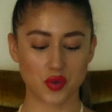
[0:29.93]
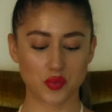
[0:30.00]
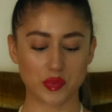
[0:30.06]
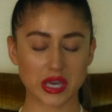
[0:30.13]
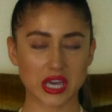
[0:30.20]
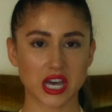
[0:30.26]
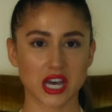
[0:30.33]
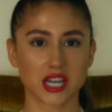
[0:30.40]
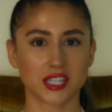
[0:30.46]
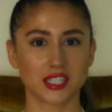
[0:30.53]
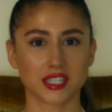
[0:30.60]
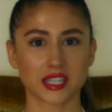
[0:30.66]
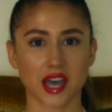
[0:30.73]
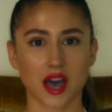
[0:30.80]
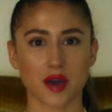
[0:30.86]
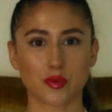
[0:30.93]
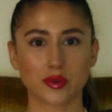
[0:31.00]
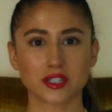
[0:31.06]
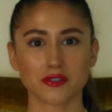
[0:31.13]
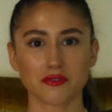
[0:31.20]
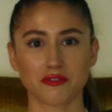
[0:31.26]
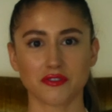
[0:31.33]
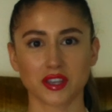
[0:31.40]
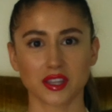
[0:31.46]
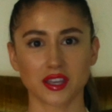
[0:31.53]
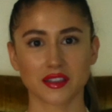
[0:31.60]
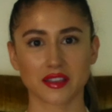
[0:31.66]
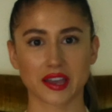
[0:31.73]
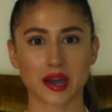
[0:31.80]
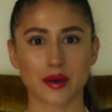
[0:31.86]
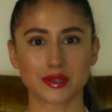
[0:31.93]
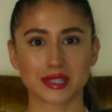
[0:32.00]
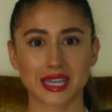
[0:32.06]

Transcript: because I wasn't feeling like I was